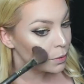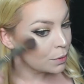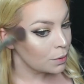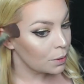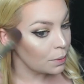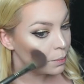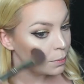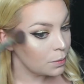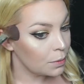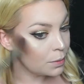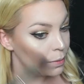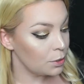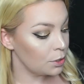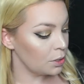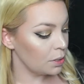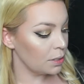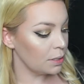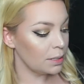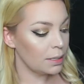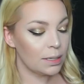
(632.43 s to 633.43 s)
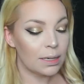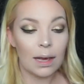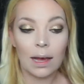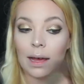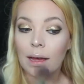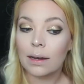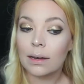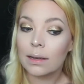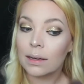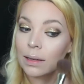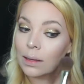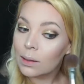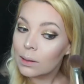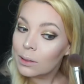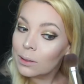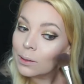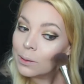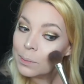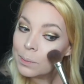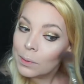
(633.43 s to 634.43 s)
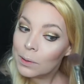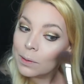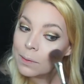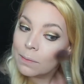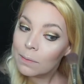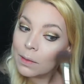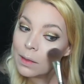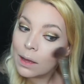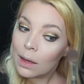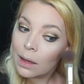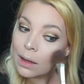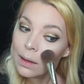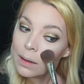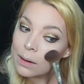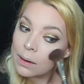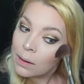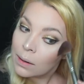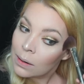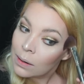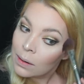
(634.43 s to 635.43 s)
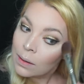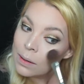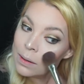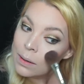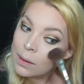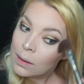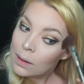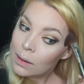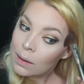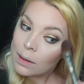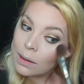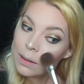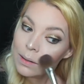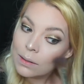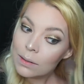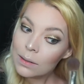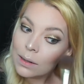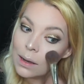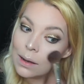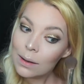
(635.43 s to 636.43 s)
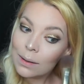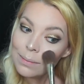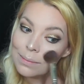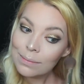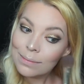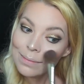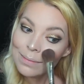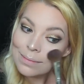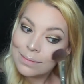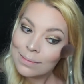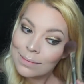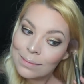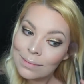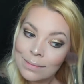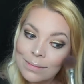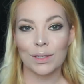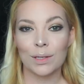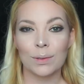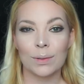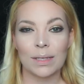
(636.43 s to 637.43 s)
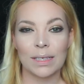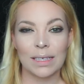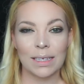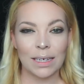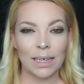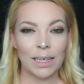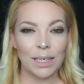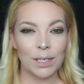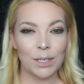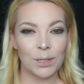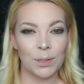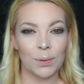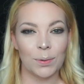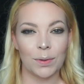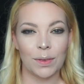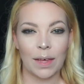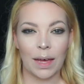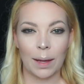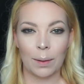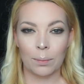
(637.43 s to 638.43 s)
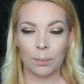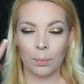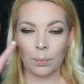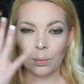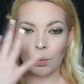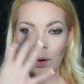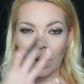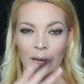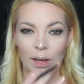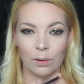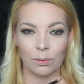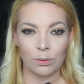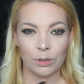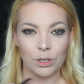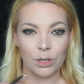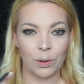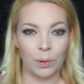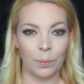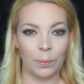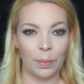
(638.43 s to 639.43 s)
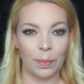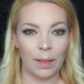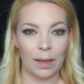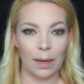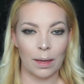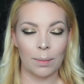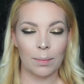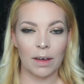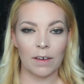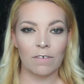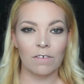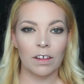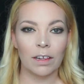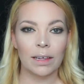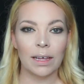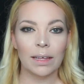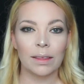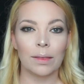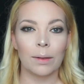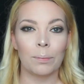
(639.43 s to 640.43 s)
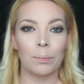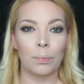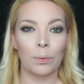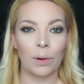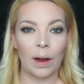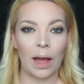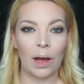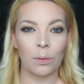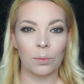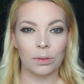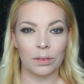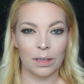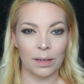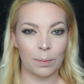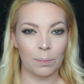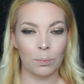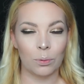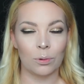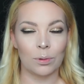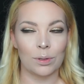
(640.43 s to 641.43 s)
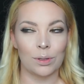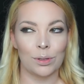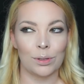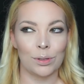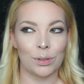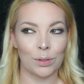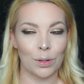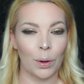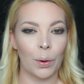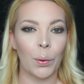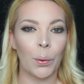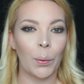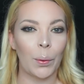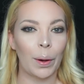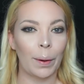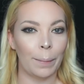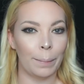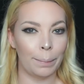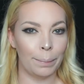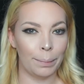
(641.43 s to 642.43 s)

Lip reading: So I'm just adding a little bit of that on top. So sticking to that brown tone theme, I feel like the brown lip was so